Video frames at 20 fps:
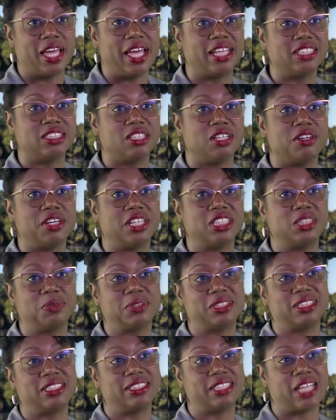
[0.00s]
SRS
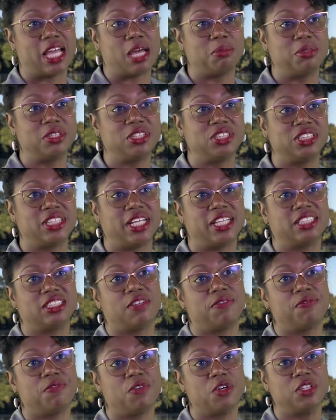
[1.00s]
was established as
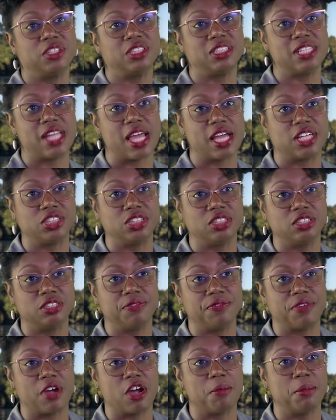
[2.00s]
the first national
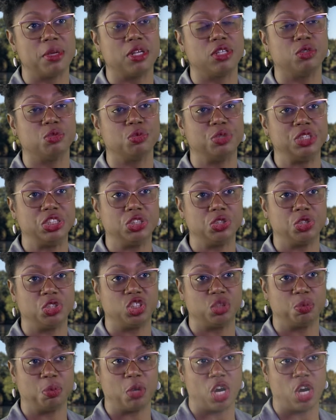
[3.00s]
environmental research